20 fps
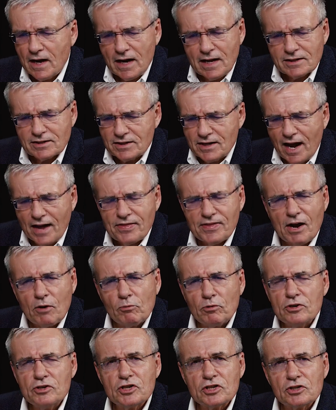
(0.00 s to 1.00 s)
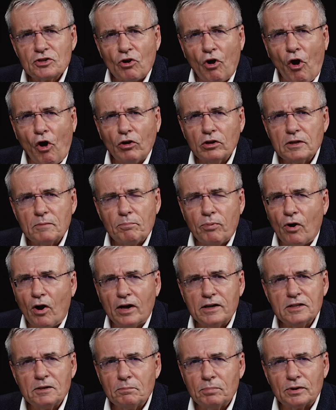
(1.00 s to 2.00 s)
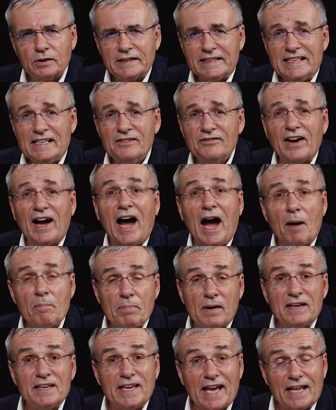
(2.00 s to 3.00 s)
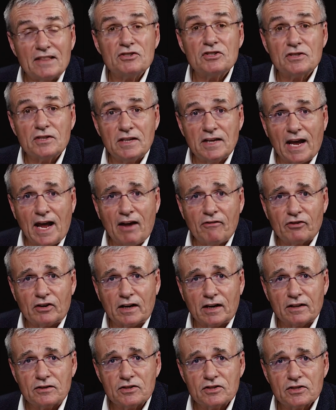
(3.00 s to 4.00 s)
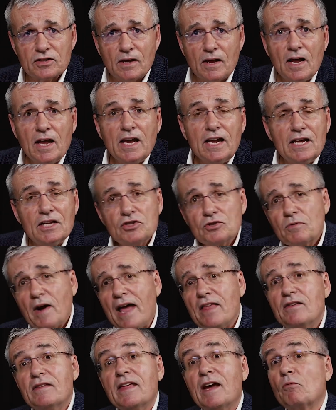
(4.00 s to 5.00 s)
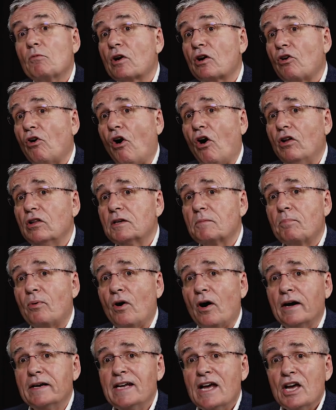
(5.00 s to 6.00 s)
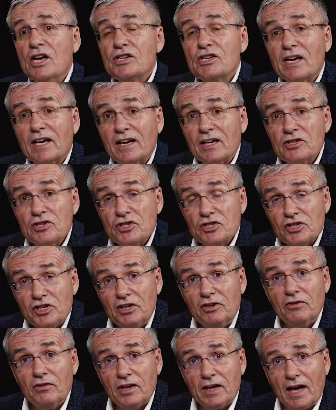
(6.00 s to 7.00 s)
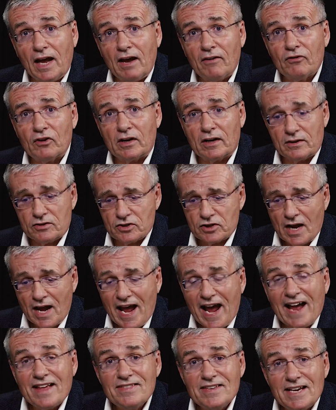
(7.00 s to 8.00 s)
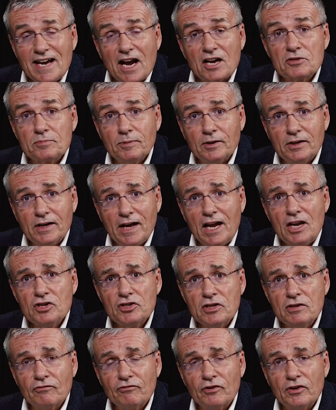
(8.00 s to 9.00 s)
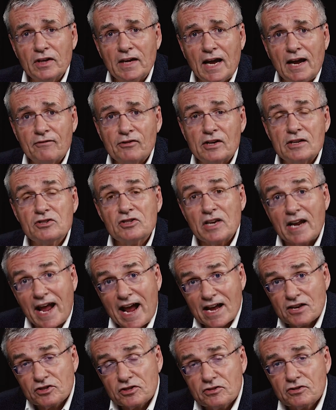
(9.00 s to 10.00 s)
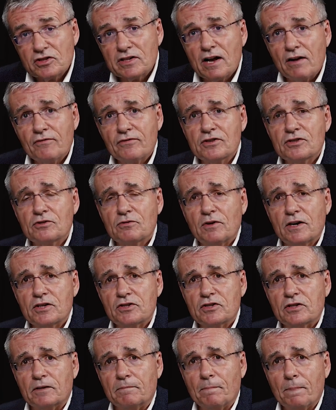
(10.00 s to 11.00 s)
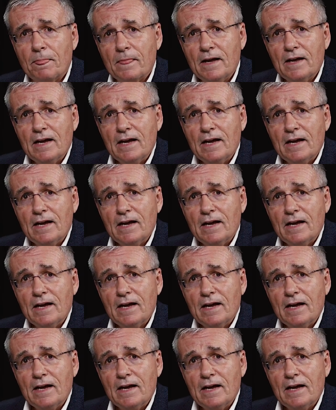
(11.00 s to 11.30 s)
It's not that we're just called upon to believe up against the evidence. It's rather that we're called upon to consider the evidence and the explanation for the evidence and ask yourself this question.